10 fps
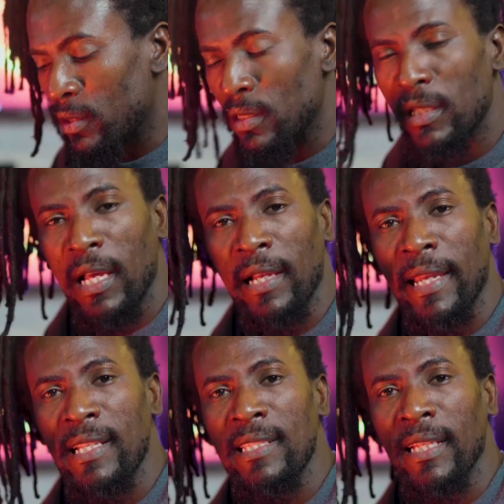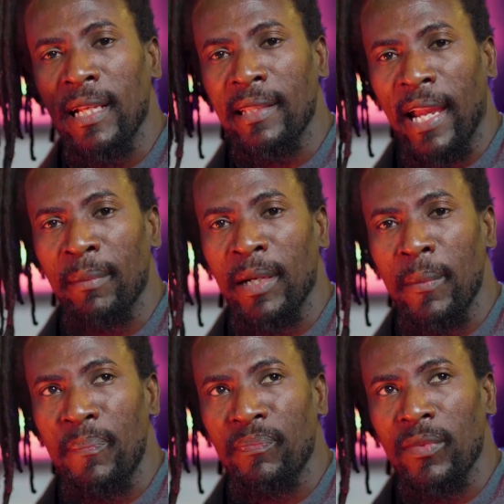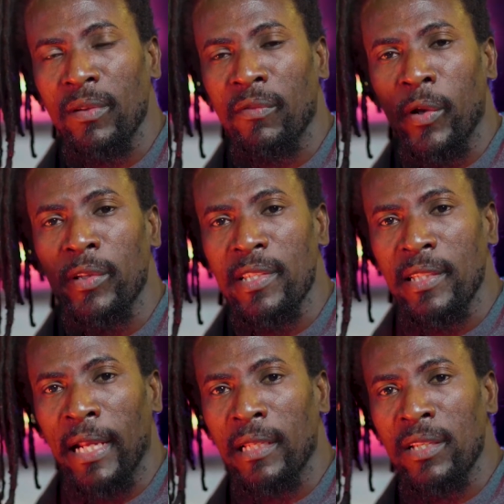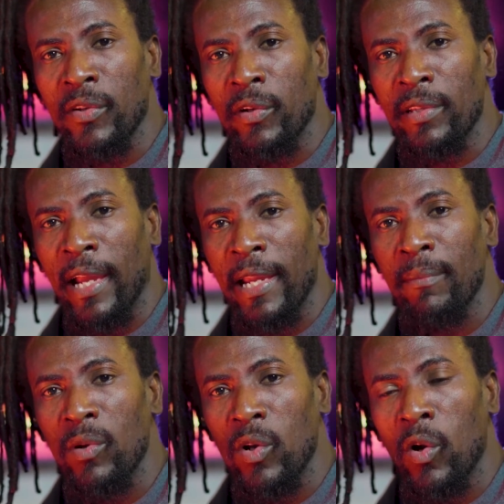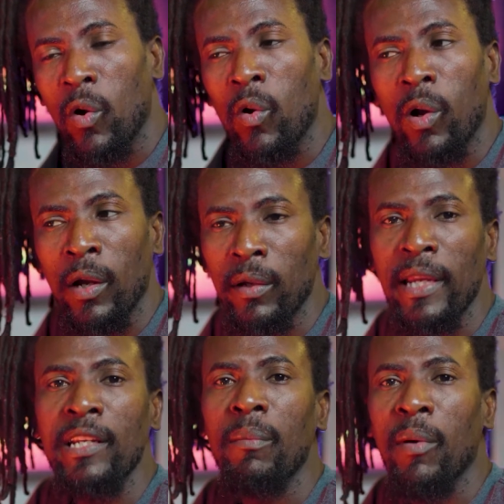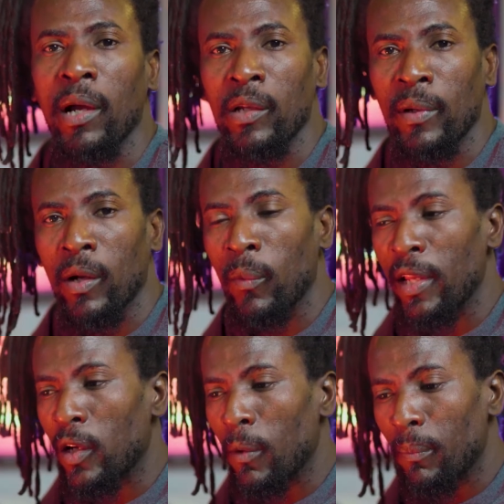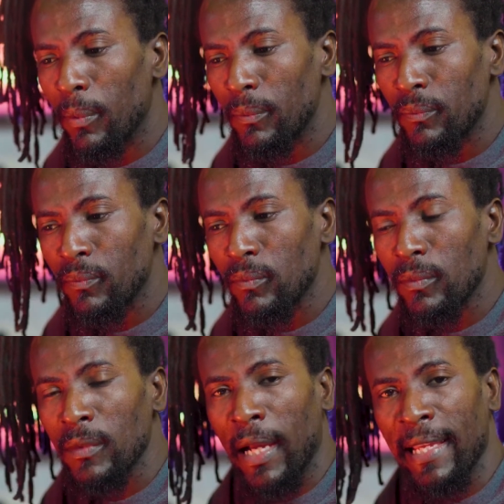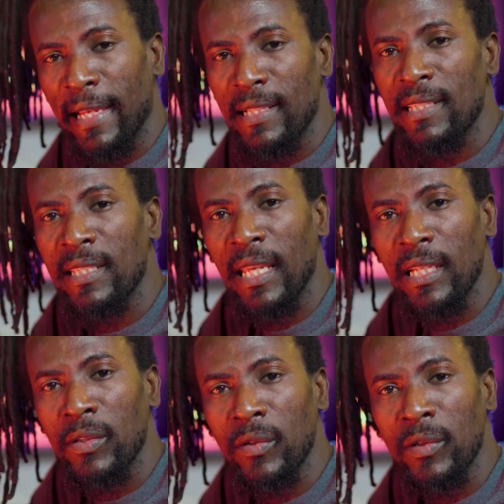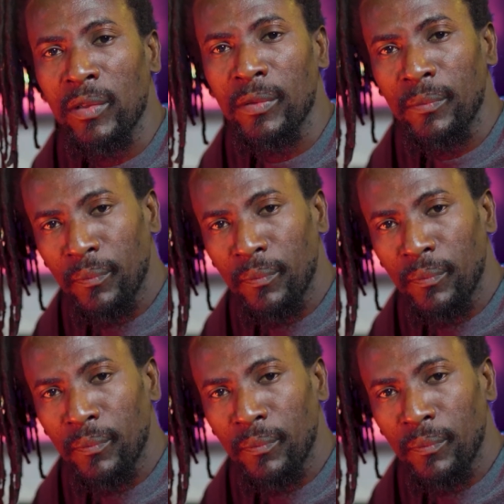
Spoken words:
Is either I can set a timer for it to start at a certain time, or in the morning when I wake up, I can say to